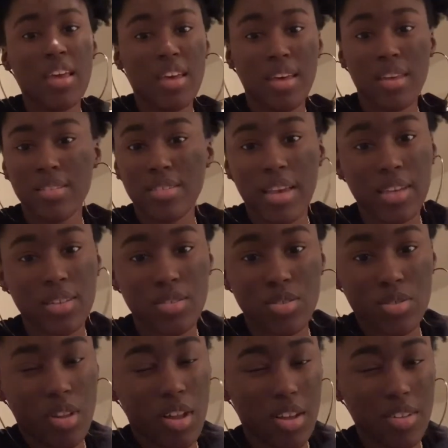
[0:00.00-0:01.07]
it takes
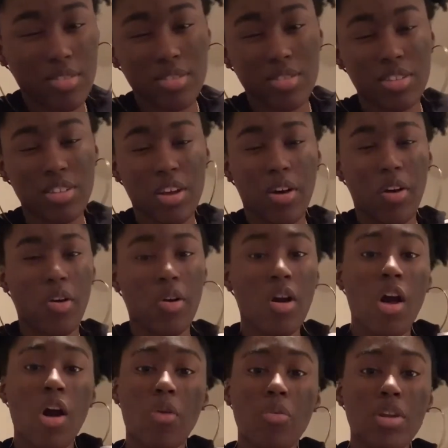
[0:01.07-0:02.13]
too long. So
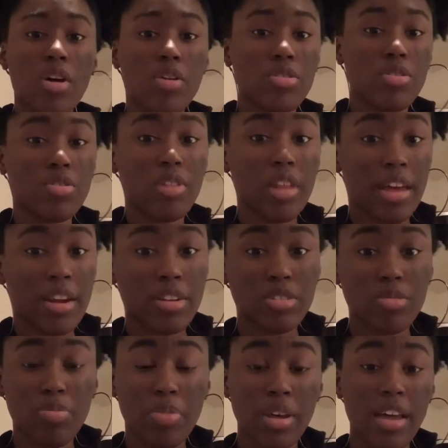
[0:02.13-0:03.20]
we don't do letters,
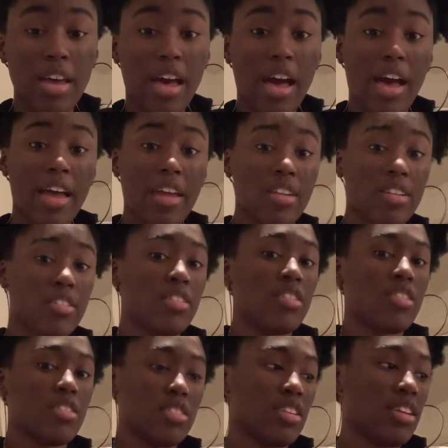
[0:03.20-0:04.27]
but I
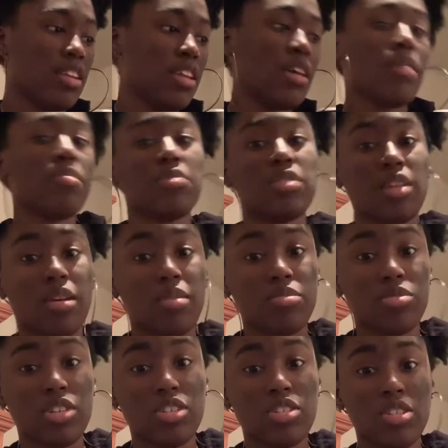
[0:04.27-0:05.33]
send him some
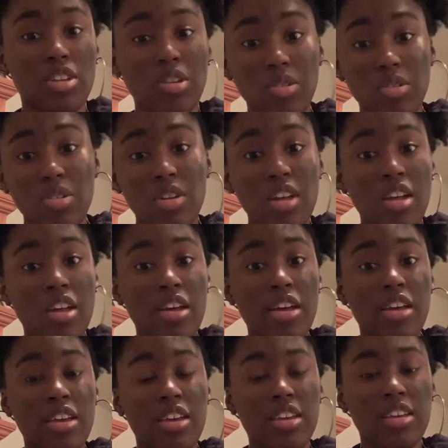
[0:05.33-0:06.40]
just so
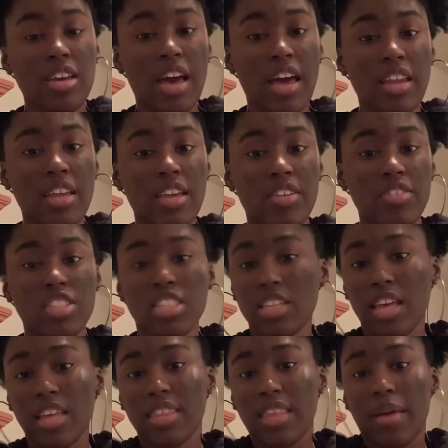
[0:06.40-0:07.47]
he kind of gives
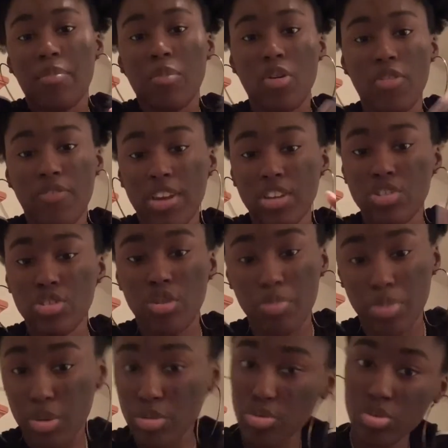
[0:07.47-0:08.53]
like that motivational
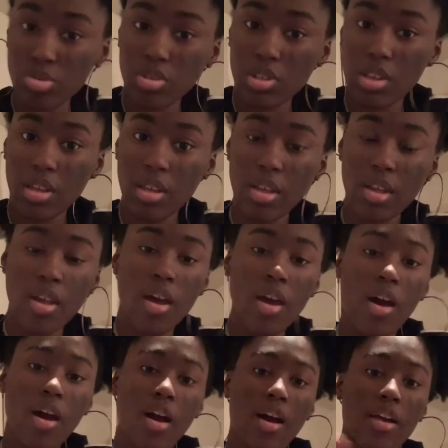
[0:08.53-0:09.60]
boost.
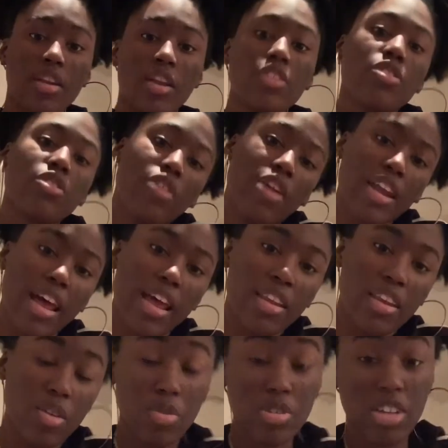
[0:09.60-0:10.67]
Another great
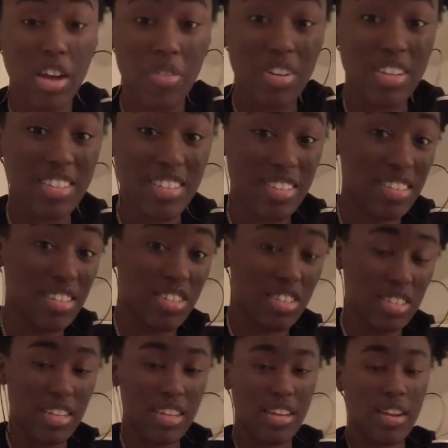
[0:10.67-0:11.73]
idea, which I recently just
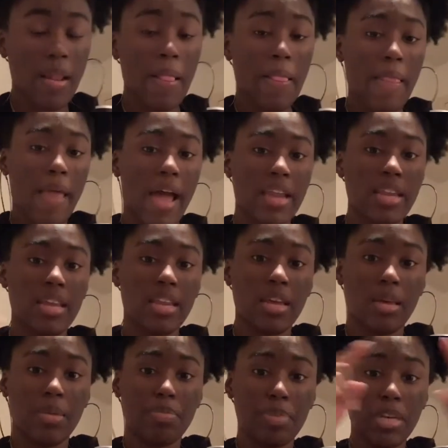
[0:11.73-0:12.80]
did, I did
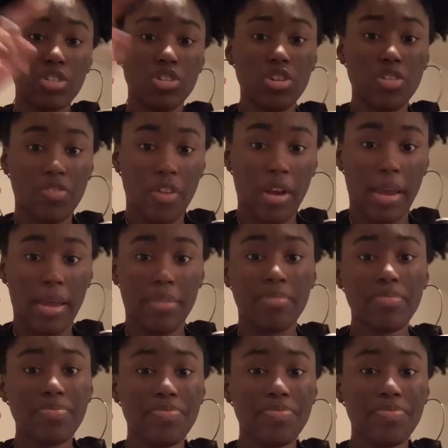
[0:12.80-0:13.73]
a picture frame